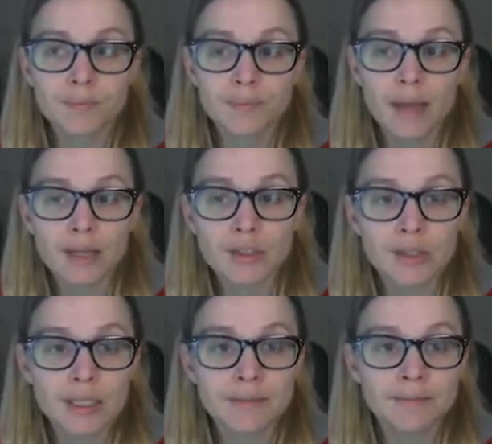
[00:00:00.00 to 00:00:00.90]

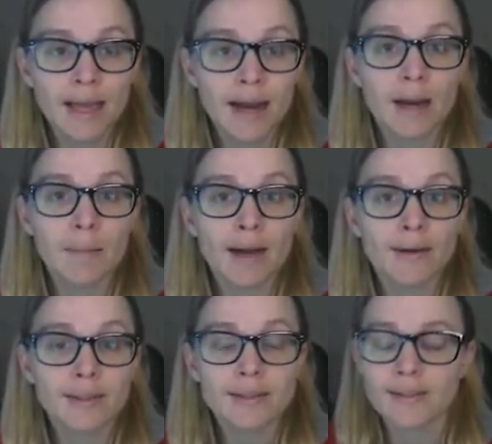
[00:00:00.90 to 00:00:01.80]
actually care about
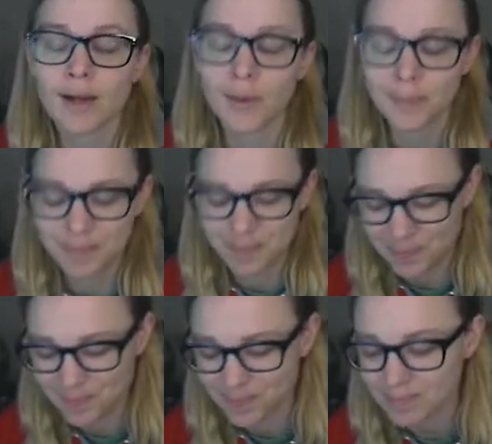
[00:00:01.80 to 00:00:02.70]
it. So
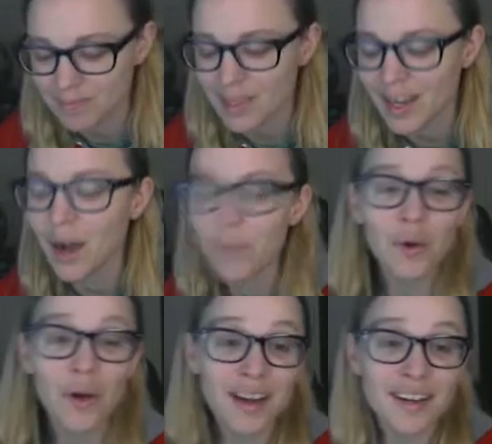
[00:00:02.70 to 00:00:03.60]
we'll
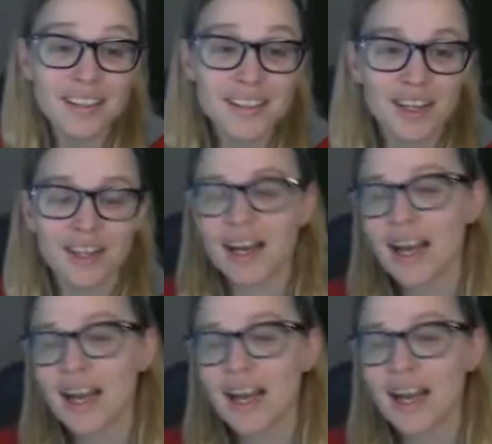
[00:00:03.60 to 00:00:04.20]
go ahead and get started.